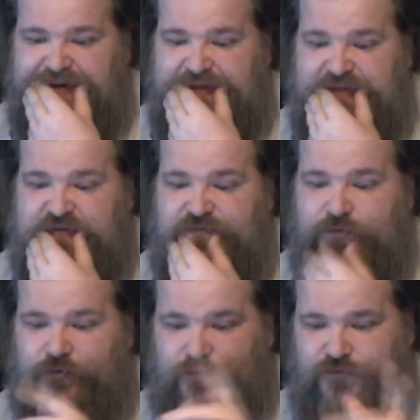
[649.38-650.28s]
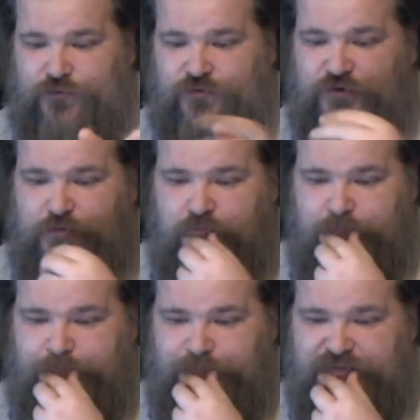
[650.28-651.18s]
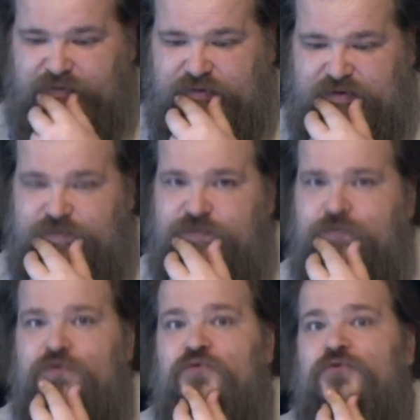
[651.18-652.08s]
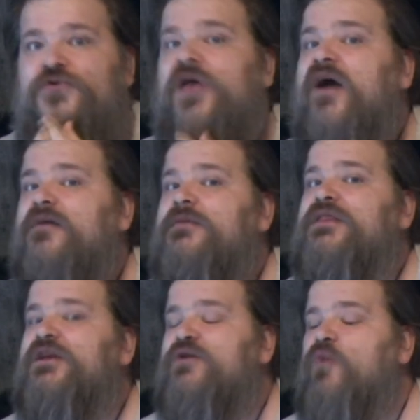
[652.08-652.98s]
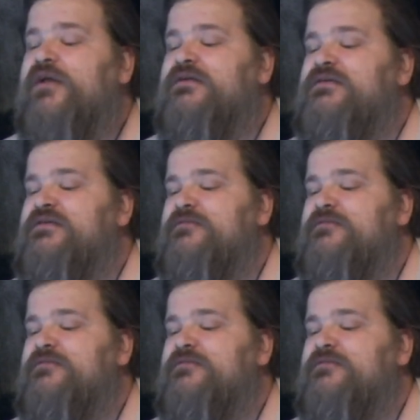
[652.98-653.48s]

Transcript: and then they flew to Thrym, Into Jotunheimen they went.